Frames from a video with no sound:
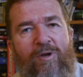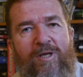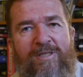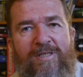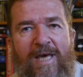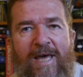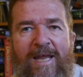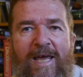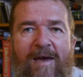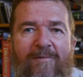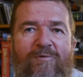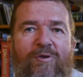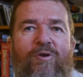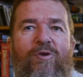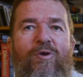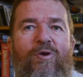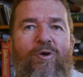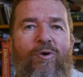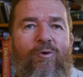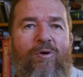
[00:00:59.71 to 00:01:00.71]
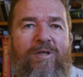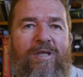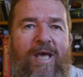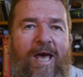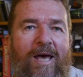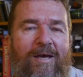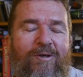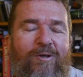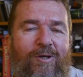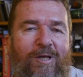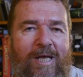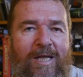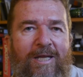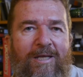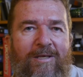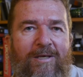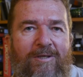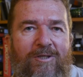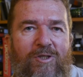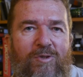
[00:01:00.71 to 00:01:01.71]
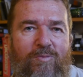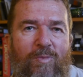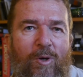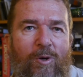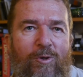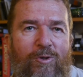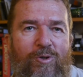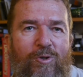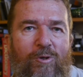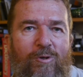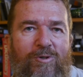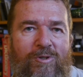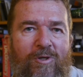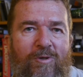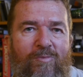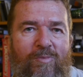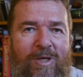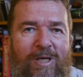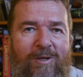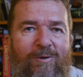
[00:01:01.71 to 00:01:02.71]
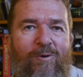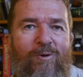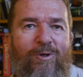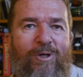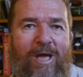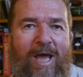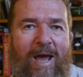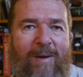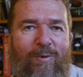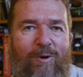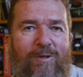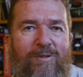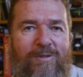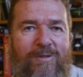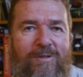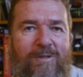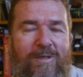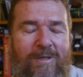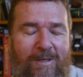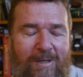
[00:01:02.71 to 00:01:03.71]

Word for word: what does that have to do with calculating exposures on pinhole cameras?